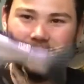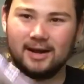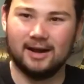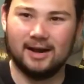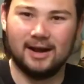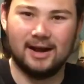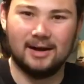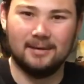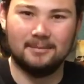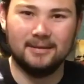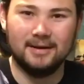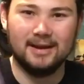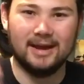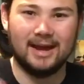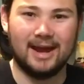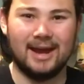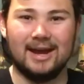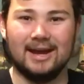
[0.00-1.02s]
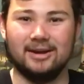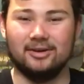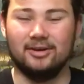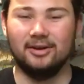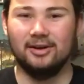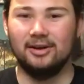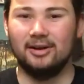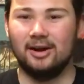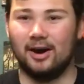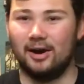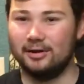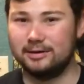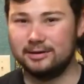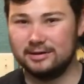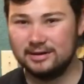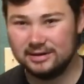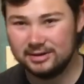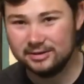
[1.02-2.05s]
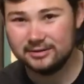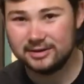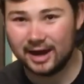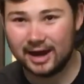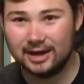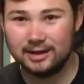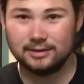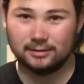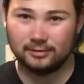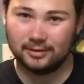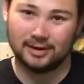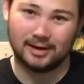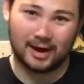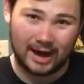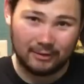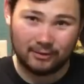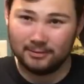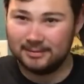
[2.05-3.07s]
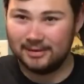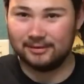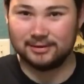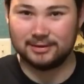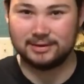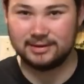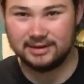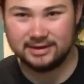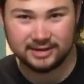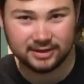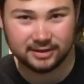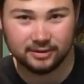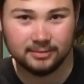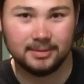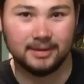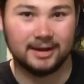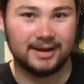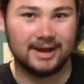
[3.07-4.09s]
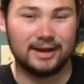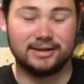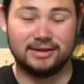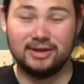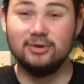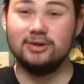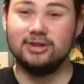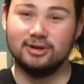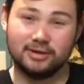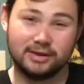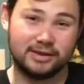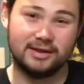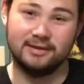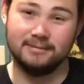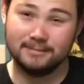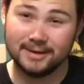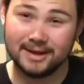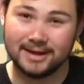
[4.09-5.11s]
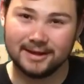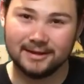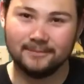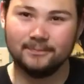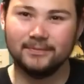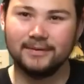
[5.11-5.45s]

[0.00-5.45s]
And I'll see you guys, or I won't be able to see you, but I guess you'll see me